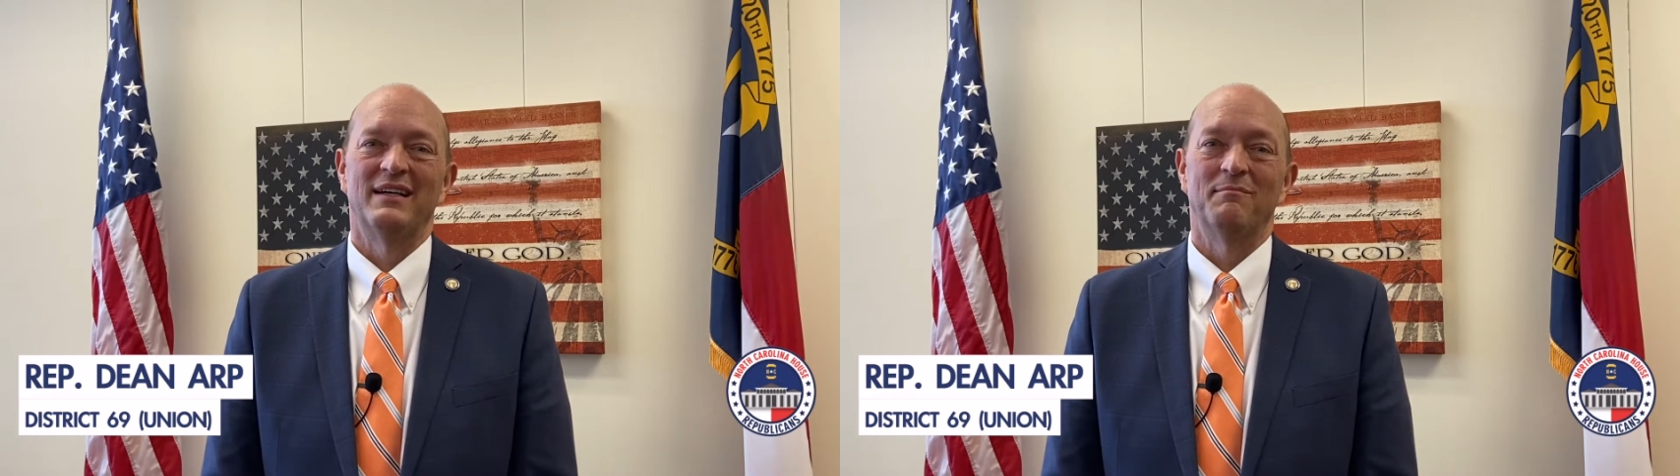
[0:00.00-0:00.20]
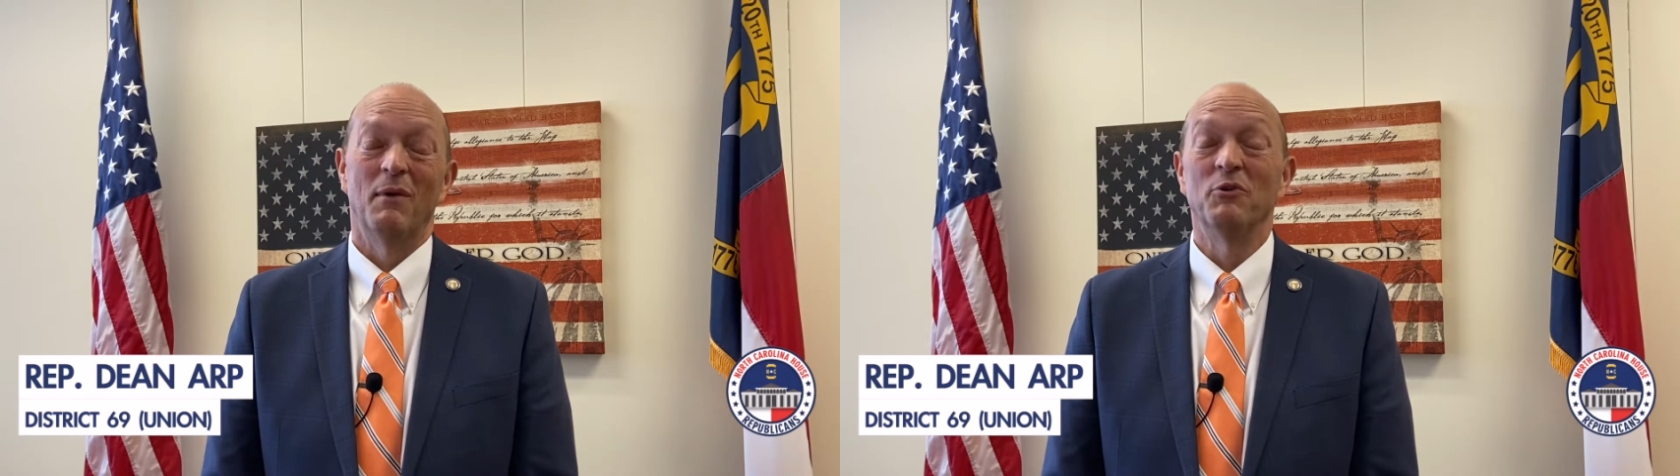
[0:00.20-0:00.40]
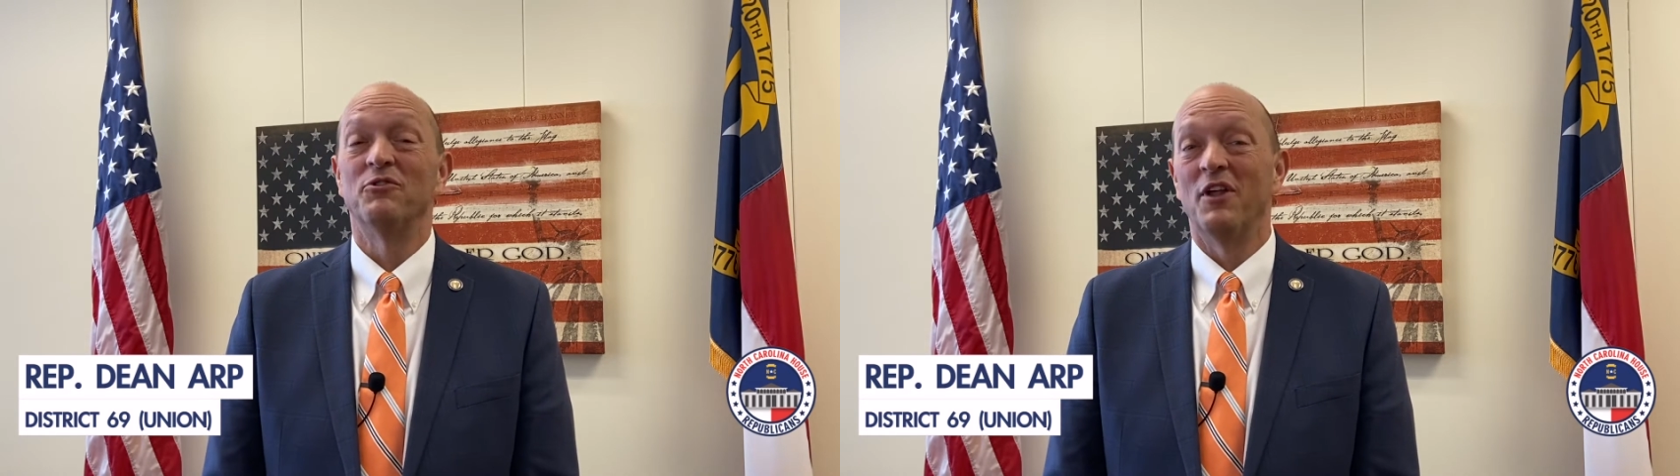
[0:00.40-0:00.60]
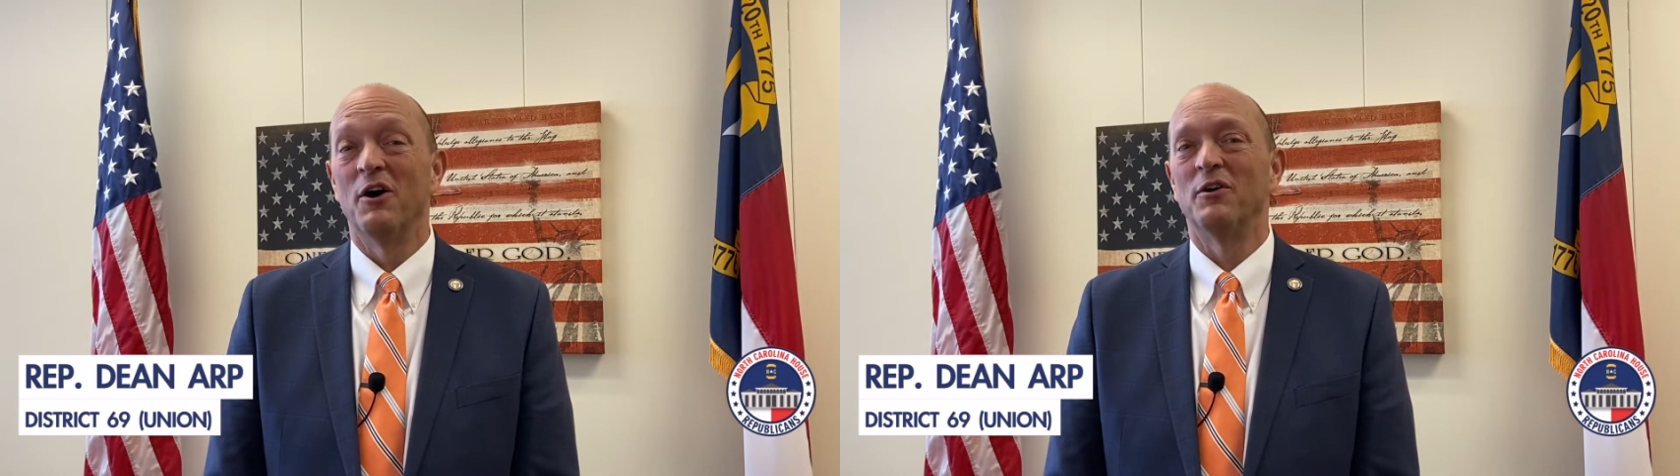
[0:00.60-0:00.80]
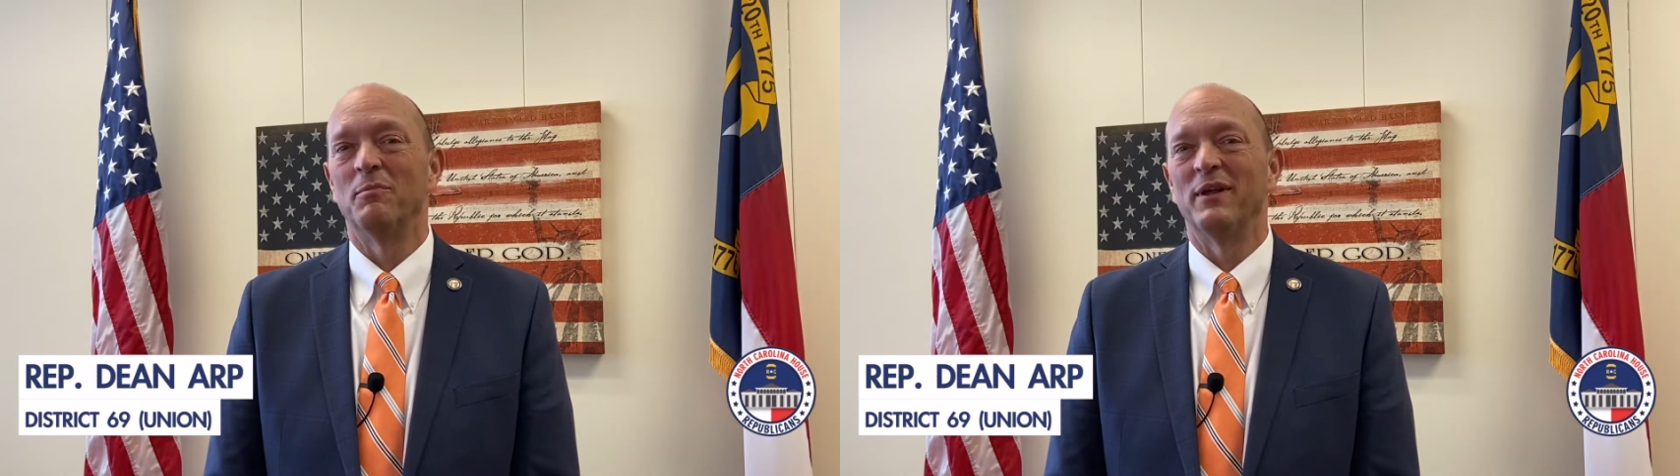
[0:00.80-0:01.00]
most
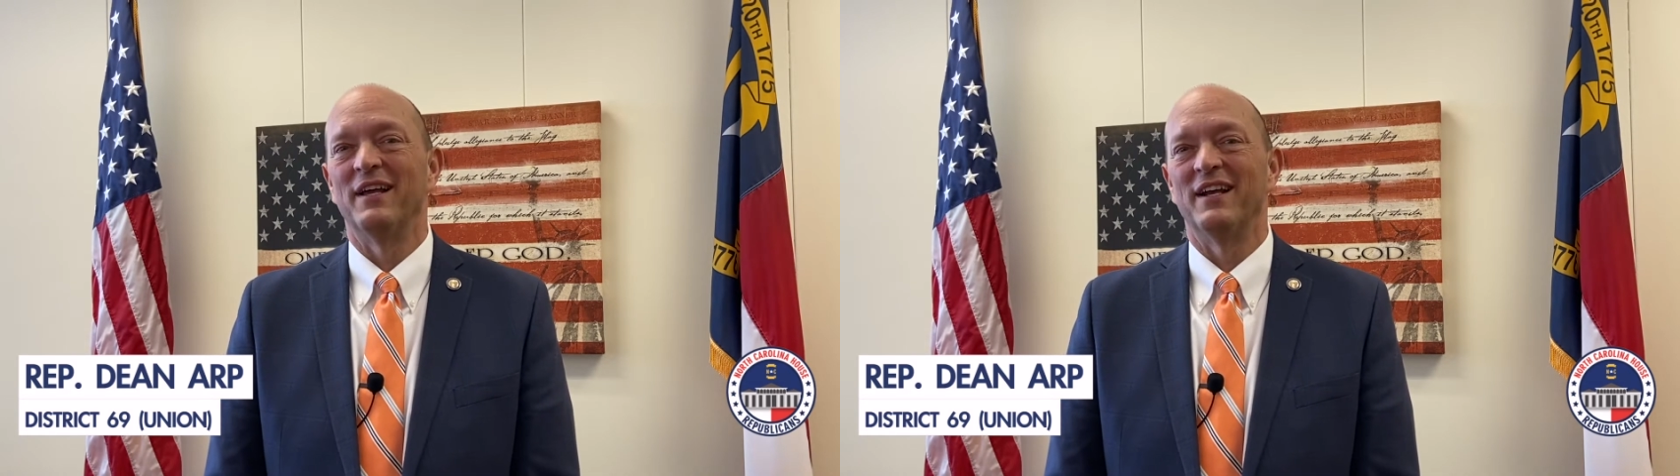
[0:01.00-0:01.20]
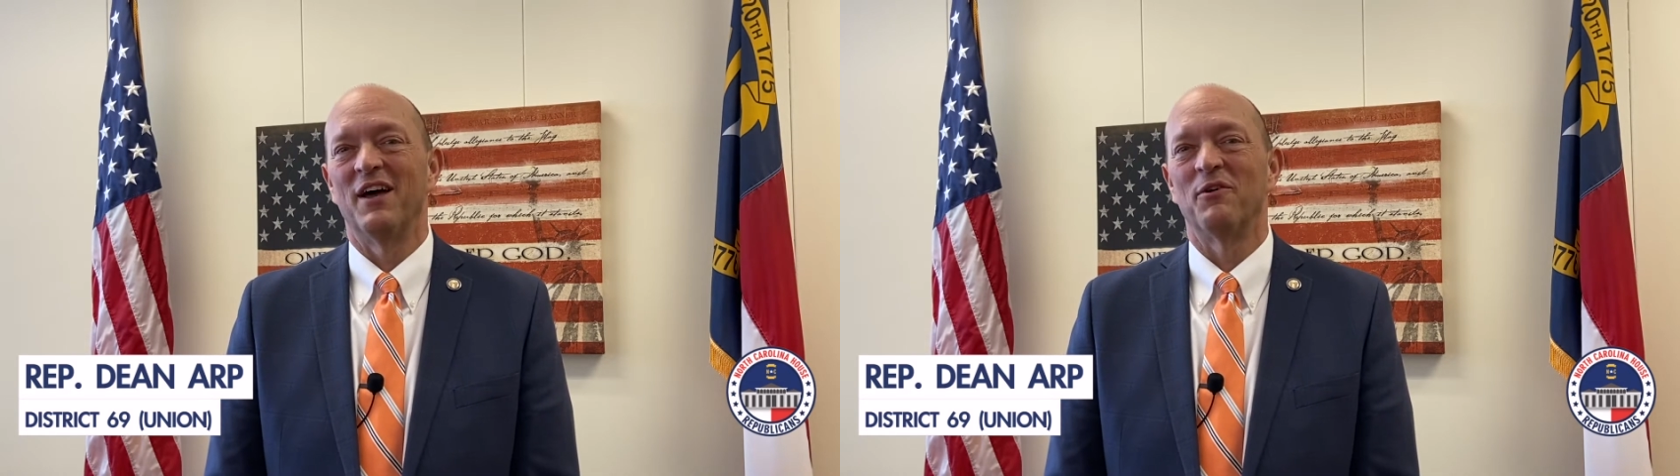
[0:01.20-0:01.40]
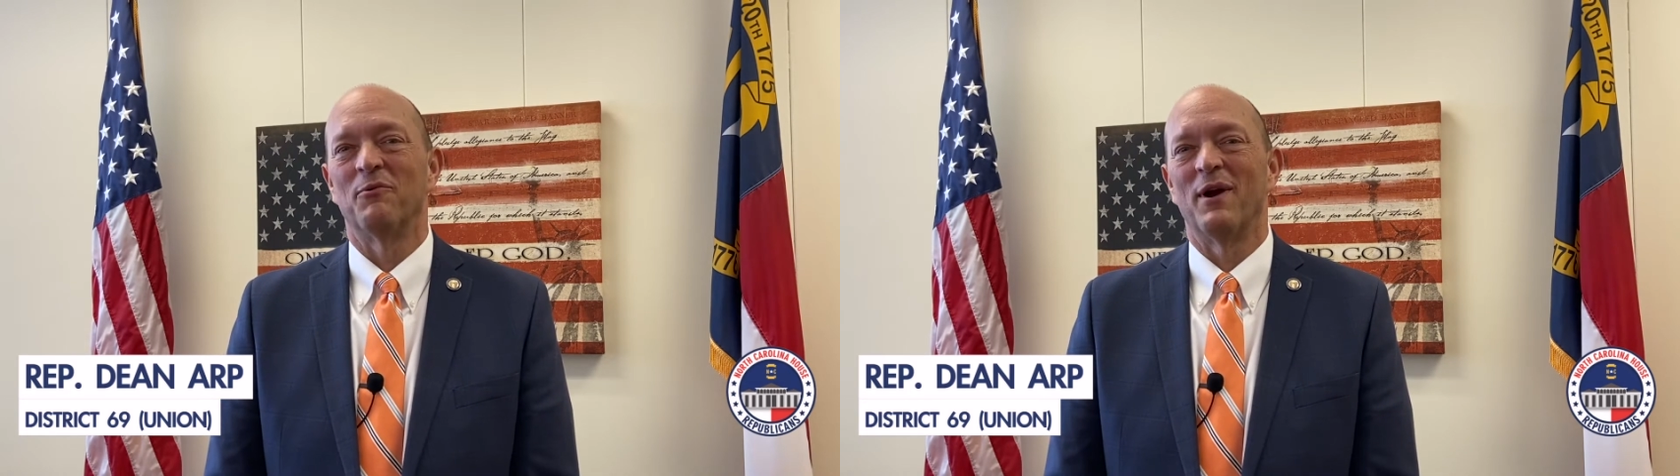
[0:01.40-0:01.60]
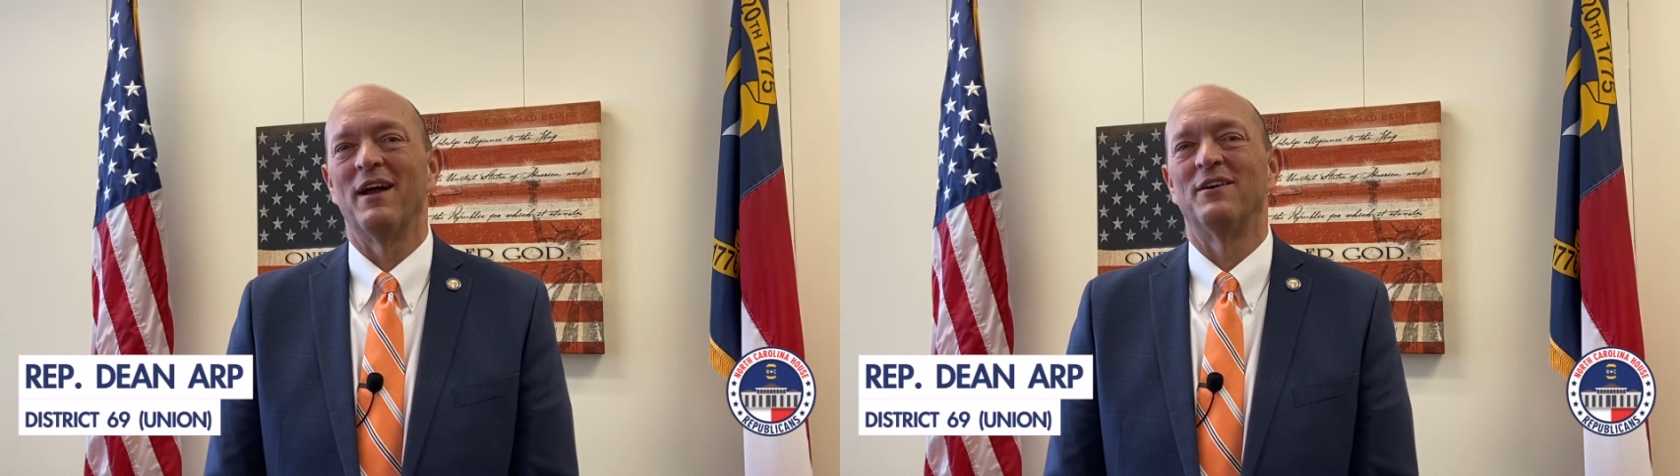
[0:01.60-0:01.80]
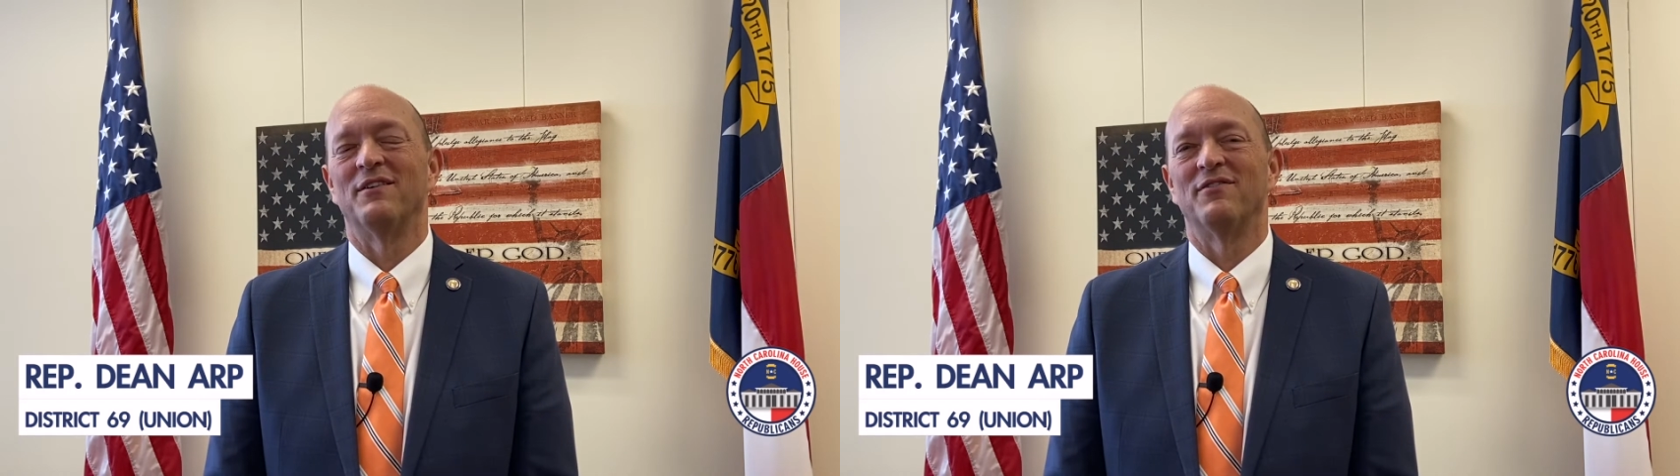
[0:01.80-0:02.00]
notably another
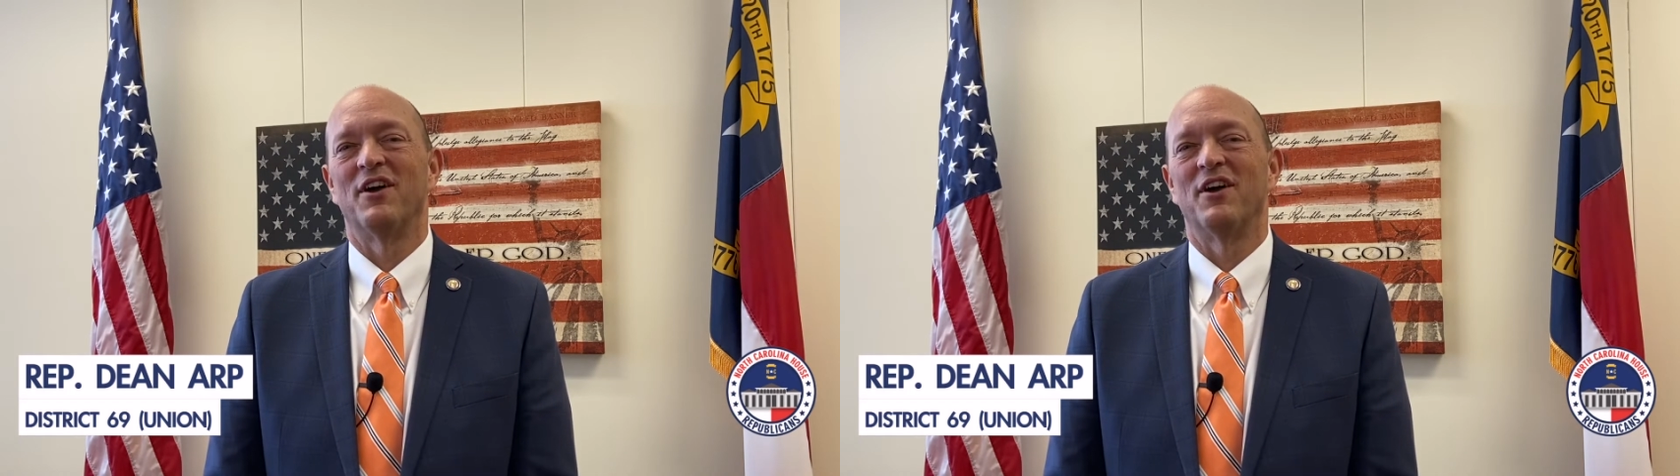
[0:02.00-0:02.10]
round of